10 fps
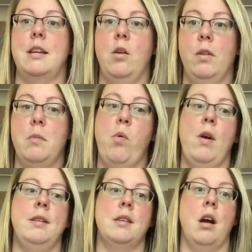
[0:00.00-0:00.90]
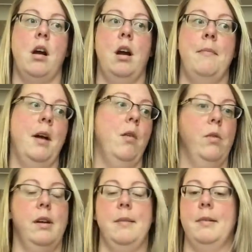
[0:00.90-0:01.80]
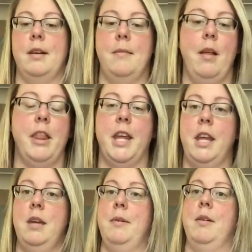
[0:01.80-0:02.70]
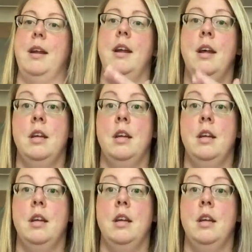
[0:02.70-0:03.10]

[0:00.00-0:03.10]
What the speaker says: I know what the points are. I'm not worried about it. I'm not thinking about it.